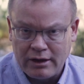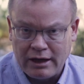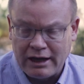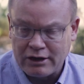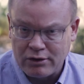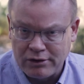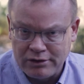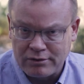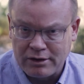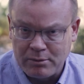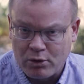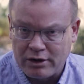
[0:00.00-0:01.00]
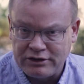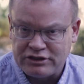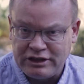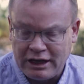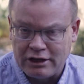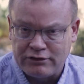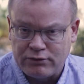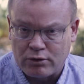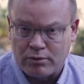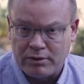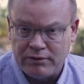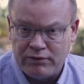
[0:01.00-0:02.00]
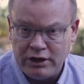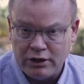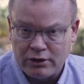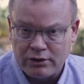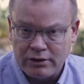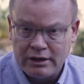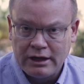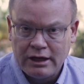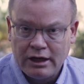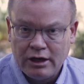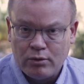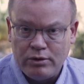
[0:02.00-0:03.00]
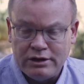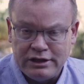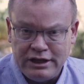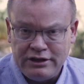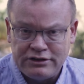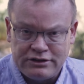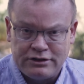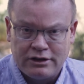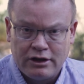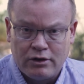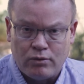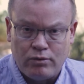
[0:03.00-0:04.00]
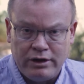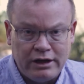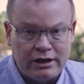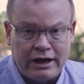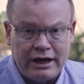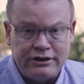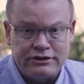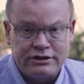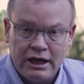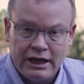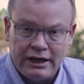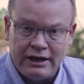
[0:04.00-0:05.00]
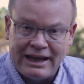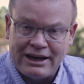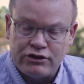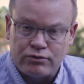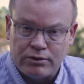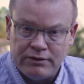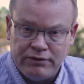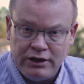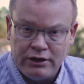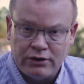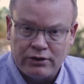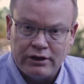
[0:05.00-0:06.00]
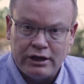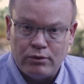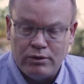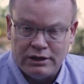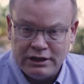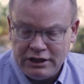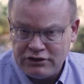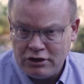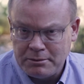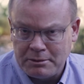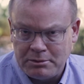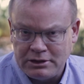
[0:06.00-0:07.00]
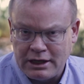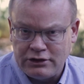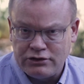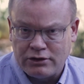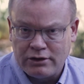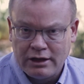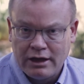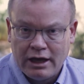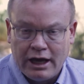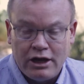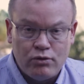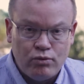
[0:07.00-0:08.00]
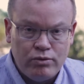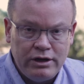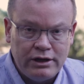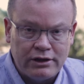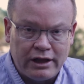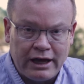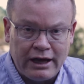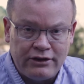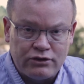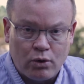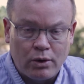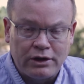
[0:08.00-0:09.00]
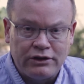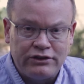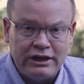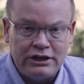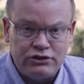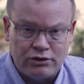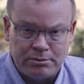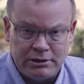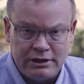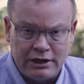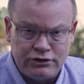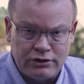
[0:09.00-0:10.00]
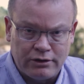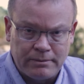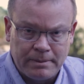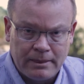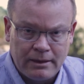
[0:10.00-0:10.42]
and I couldn't agree more. It stands for Reveal, Release, Realize, and that is reveal and release human potential and realize organizational potential.